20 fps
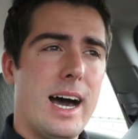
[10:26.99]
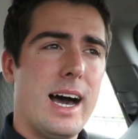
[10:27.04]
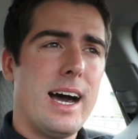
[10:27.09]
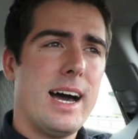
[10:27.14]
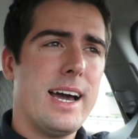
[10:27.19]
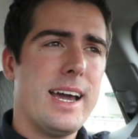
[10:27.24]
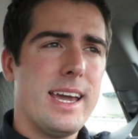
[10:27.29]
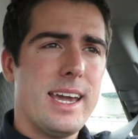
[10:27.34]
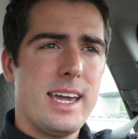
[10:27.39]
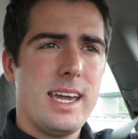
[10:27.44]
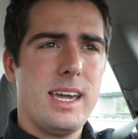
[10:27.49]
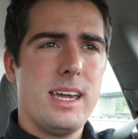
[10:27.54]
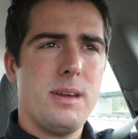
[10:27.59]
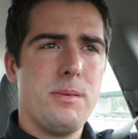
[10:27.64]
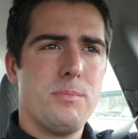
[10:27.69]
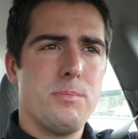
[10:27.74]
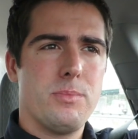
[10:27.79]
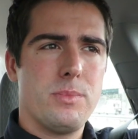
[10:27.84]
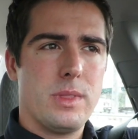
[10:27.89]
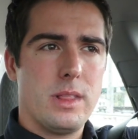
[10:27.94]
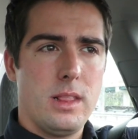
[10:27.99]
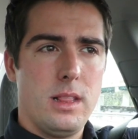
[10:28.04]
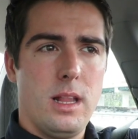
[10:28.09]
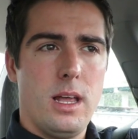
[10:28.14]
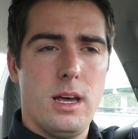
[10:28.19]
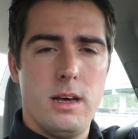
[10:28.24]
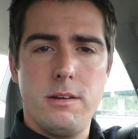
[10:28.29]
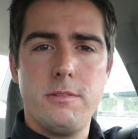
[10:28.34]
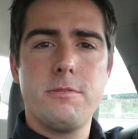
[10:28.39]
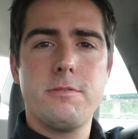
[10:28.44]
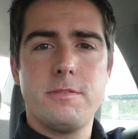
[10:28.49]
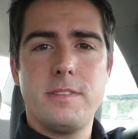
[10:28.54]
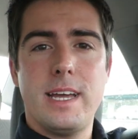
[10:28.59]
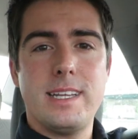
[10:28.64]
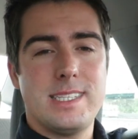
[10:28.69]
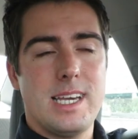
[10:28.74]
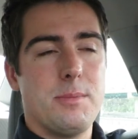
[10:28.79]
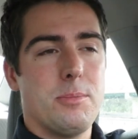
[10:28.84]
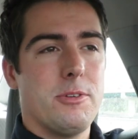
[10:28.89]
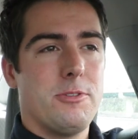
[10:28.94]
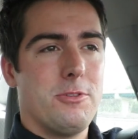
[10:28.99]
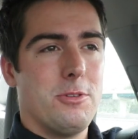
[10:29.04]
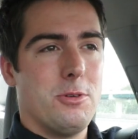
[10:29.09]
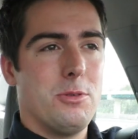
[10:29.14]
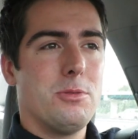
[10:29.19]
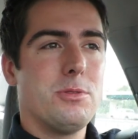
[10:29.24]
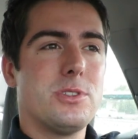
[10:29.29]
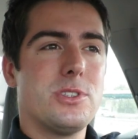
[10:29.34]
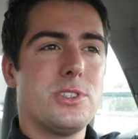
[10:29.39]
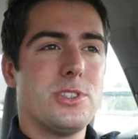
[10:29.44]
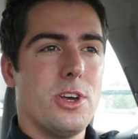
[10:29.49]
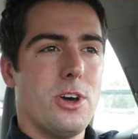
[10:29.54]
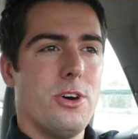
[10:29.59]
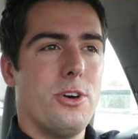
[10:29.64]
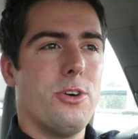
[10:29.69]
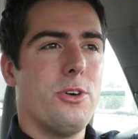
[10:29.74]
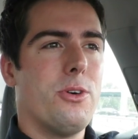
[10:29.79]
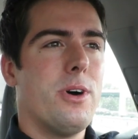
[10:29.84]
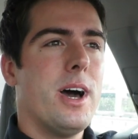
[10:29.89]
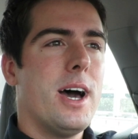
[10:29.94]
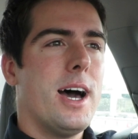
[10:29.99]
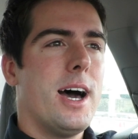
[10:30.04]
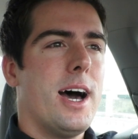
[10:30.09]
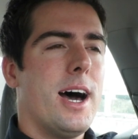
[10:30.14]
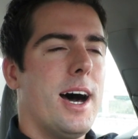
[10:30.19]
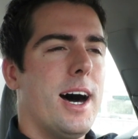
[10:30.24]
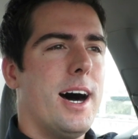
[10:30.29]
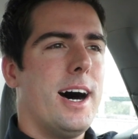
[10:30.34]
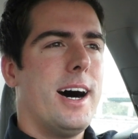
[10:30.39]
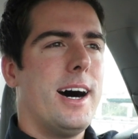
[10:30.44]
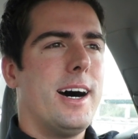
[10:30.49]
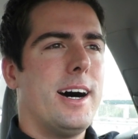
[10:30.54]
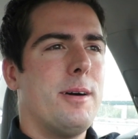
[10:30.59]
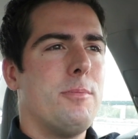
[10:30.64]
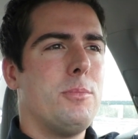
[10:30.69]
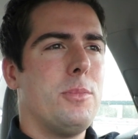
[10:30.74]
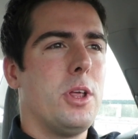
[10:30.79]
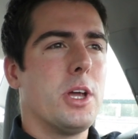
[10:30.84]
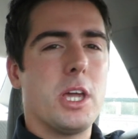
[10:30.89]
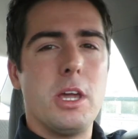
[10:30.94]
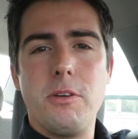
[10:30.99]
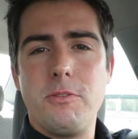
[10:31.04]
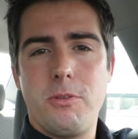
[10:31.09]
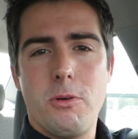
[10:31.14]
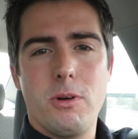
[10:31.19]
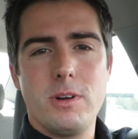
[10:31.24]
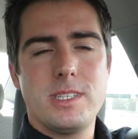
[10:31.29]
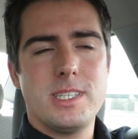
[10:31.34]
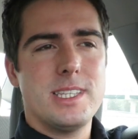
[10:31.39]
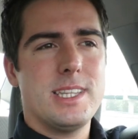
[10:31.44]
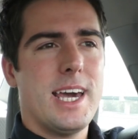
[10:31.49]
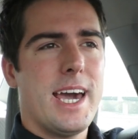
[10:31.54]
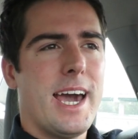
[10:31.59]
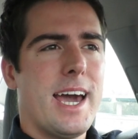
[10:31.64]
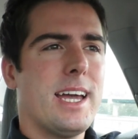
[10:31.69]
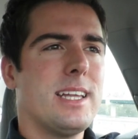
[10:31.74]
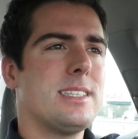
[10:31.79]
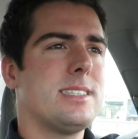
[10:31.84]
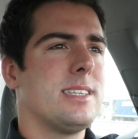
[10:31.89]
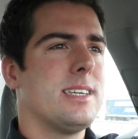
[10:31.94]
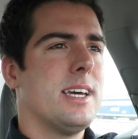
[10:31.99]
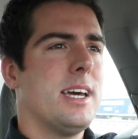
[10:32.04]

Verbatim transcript: I love that type of food, so um, looking forward to that.